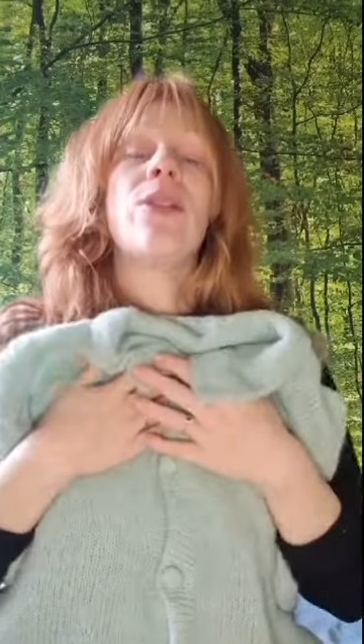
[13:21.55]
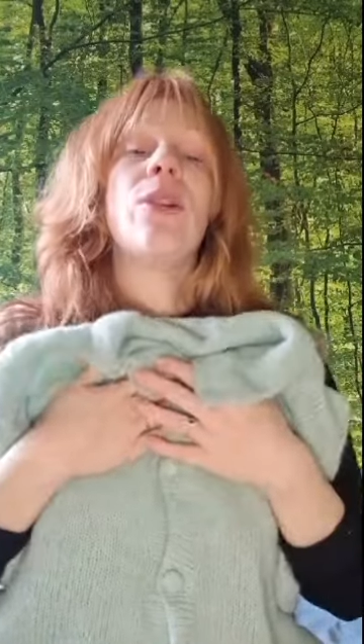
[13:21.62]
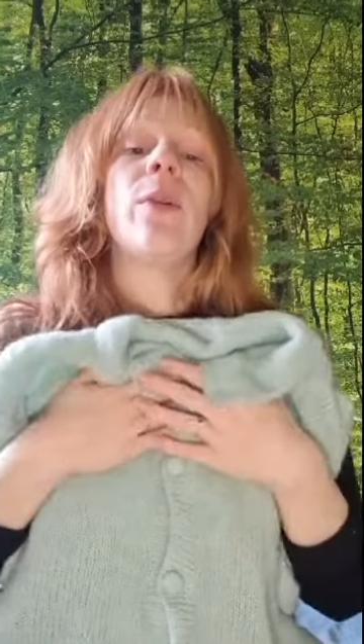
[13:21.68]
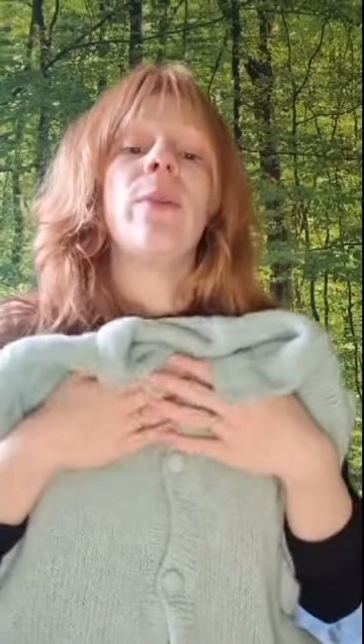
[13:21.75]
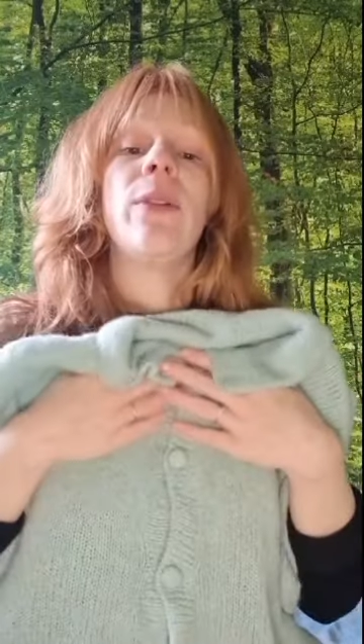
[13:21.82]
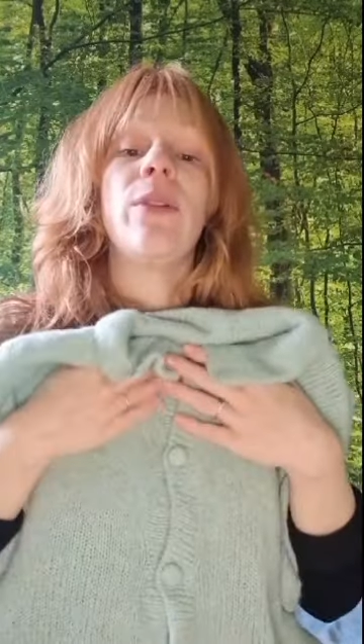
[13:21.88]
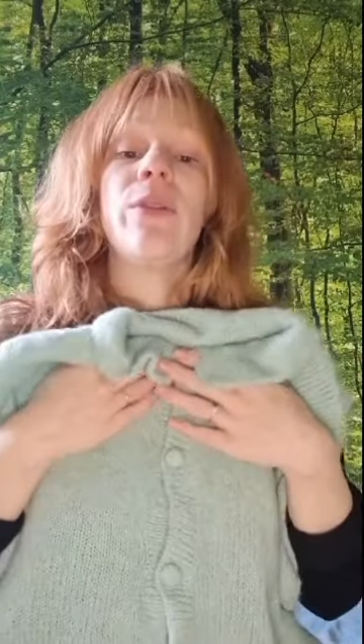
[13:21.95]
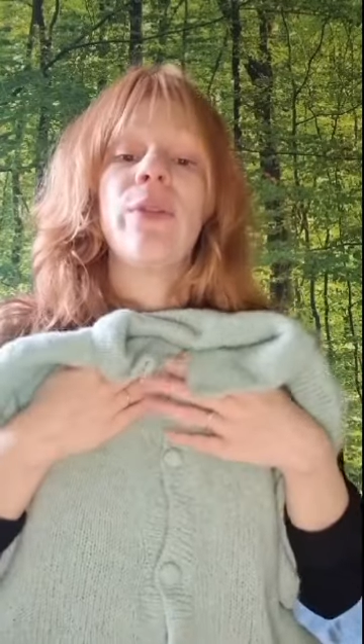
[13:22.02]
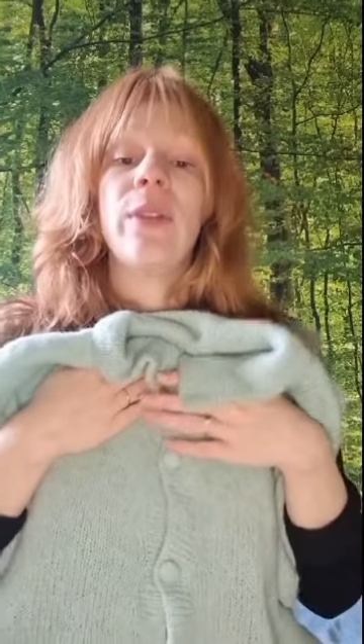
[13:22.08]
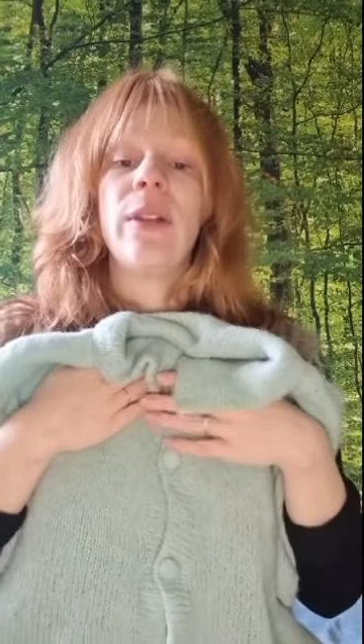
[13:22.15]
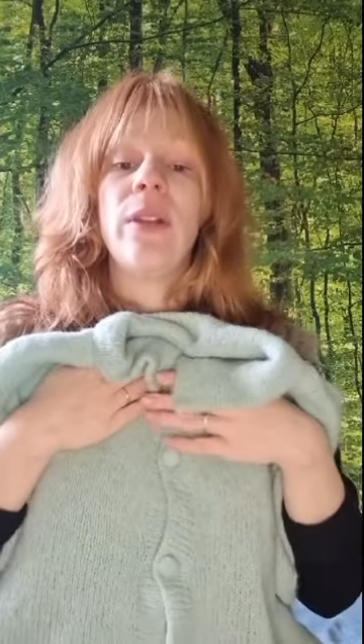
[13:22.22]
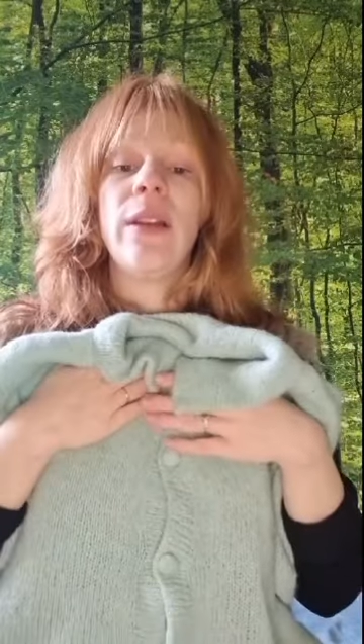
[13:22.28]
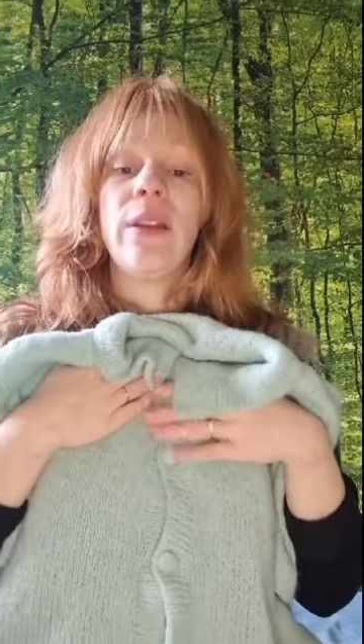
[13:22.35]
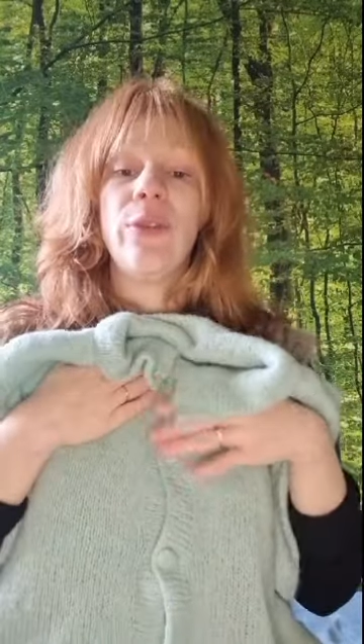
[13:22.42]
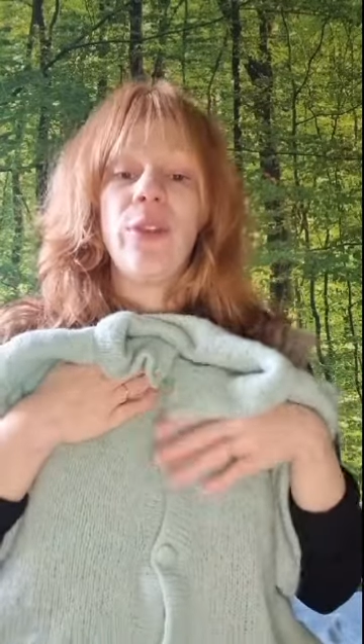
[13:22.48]
So it's so
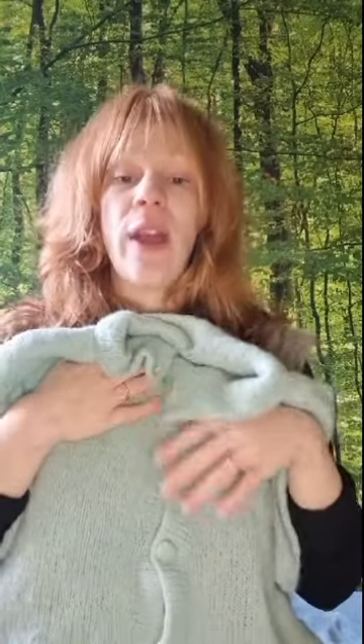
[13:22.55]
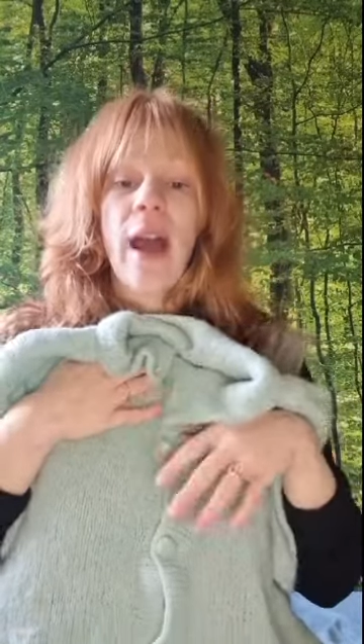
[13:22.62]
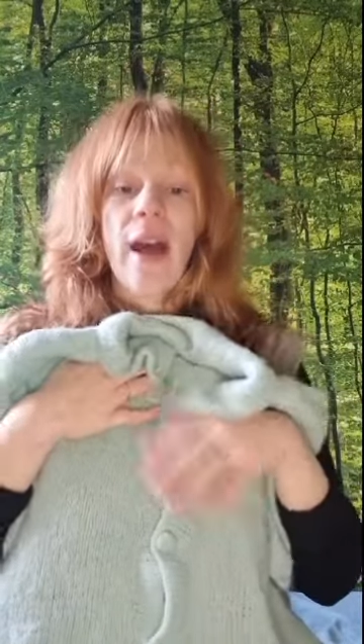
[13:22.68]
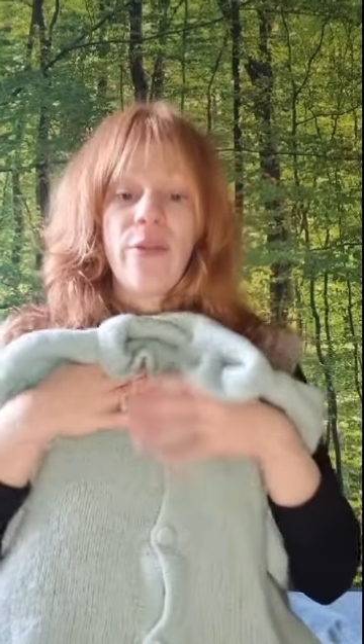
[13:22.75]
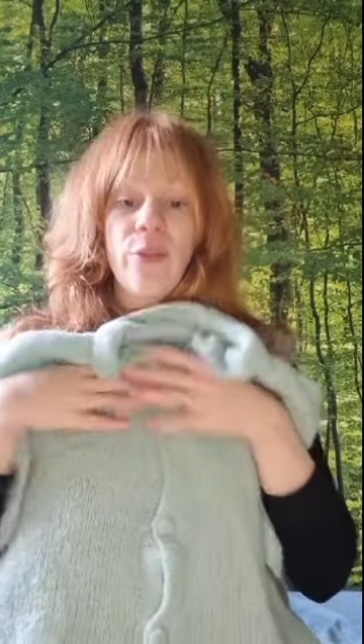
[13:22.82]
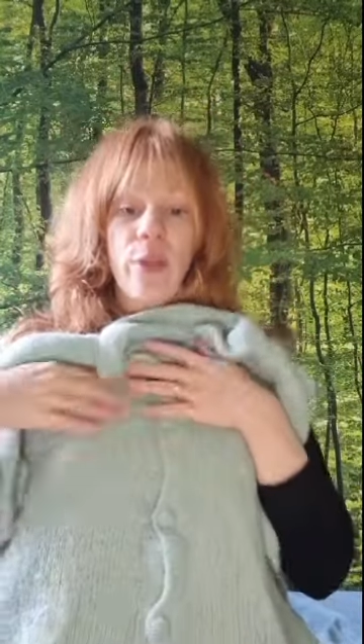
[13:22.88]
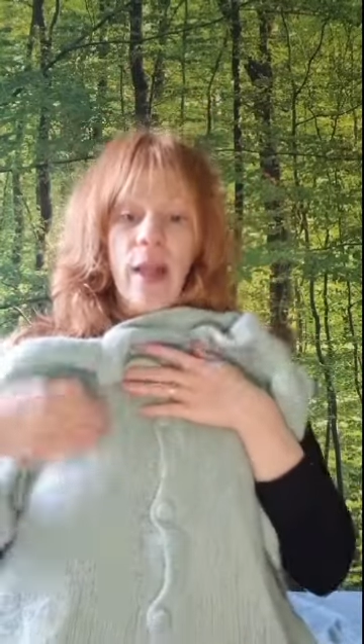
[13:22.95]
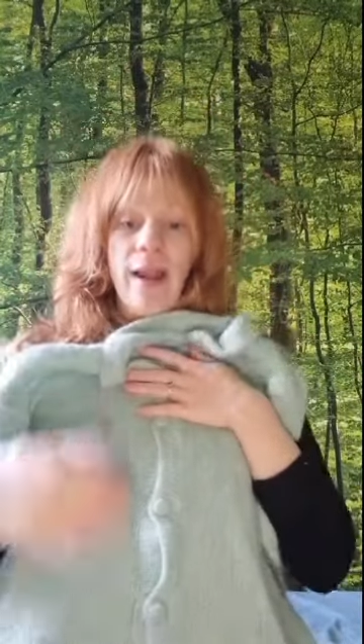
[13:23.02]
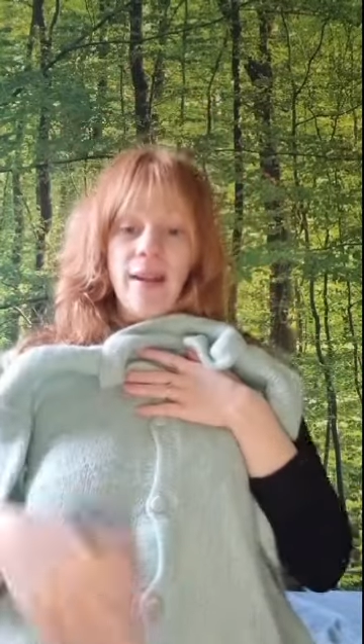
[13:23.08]
beautiful if you